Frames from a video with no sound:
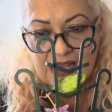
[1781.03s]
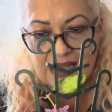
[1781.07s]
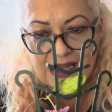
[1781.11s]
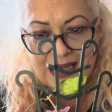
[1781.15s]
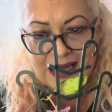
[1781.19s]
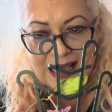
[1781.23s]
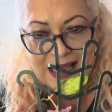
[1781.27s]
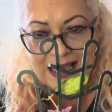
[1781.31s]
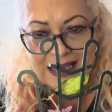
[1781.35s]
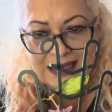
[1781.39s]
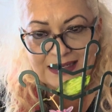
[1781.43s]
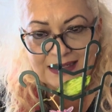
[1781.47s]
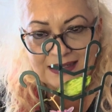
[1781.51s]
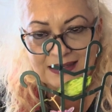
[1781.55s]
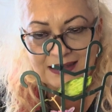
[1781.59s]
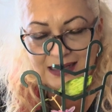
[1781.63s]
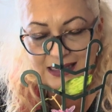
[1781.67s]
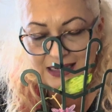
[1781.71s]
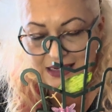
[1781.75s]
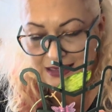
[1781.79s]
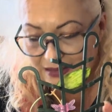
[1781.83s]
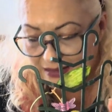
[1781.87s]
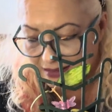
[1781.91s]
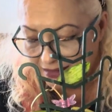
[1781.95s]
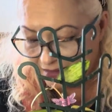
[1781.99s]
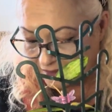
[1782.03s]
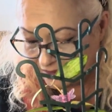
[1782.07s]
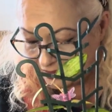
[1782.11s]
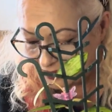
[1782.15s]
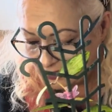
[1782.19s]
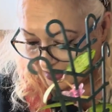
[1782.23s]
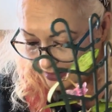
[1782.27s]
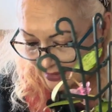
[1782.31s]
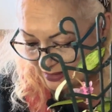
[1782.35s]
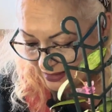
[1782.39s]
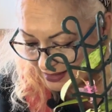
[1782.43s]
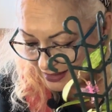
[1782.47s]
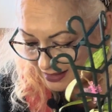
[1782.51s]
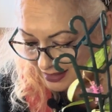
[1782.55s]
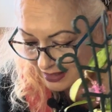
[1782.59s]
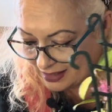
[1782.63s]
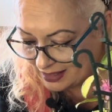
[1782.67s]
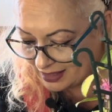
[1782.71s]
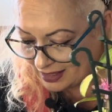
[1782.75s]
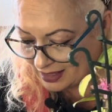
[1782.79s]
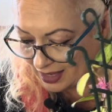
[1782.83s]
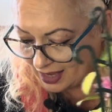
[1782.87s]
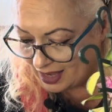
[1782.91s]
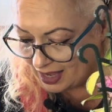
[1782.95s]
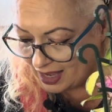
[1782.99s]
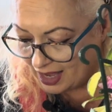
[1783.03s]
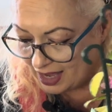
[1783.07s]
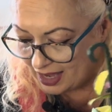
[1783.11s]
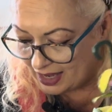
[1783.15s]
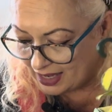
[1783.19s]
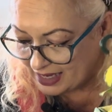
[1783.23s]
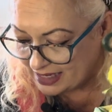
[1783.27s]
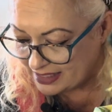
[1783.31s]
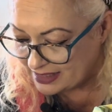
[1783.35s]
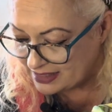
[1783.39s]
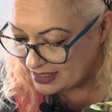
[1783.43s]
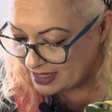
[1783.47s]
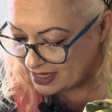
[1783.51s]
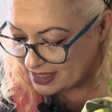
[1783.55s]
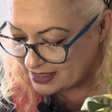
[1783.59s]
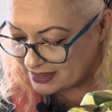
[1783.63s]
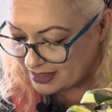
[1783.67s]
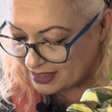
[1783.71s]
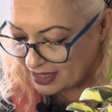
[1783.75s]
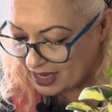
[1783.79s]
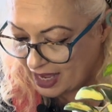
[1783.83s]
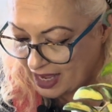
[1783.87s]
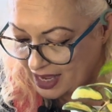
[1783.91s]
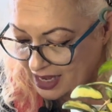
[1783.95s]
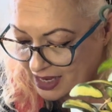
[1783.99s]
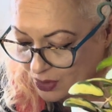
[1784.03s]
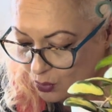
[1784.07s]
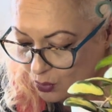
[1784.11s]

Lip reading: nicely. It does like